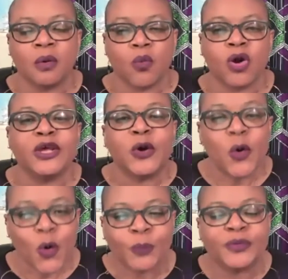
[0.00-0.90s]
what he
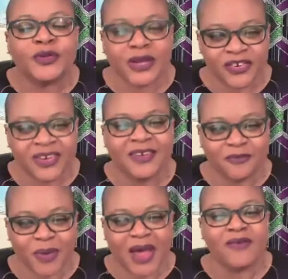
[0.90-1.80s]
hoped to achieve
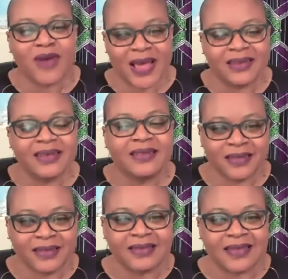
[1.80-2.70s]
by writing
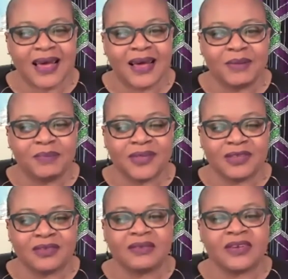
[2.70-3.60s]

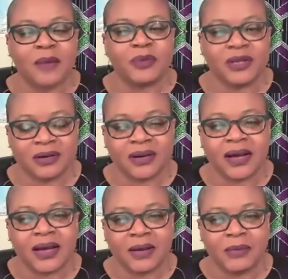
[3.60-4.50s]
this chapter,
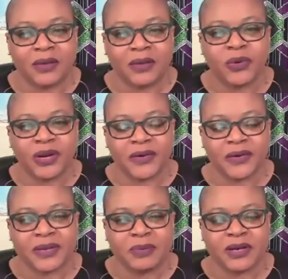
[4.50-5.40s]
and where
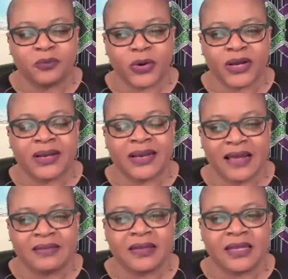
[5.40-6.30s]
it where it
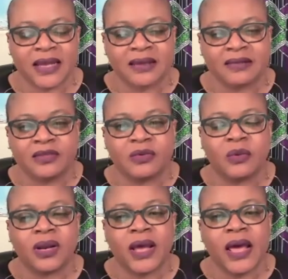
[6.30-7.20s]
lands in the text and so
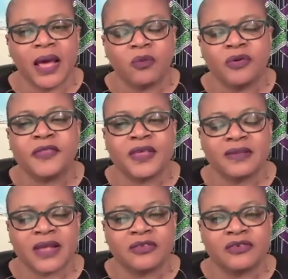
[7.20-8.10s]
on. One of the
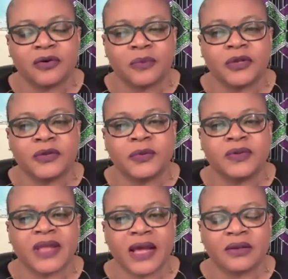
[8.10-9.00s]
things that struck me too
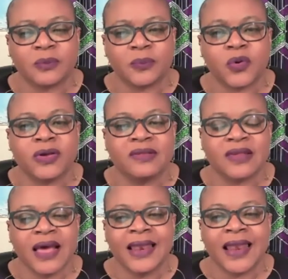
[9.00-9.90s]
is that Du Bois,
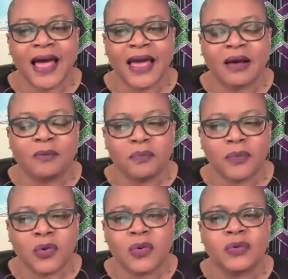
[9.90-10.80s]
like
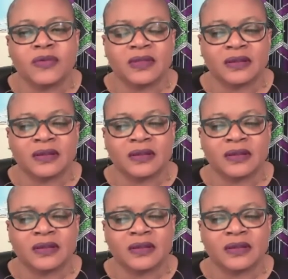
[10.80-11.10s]
most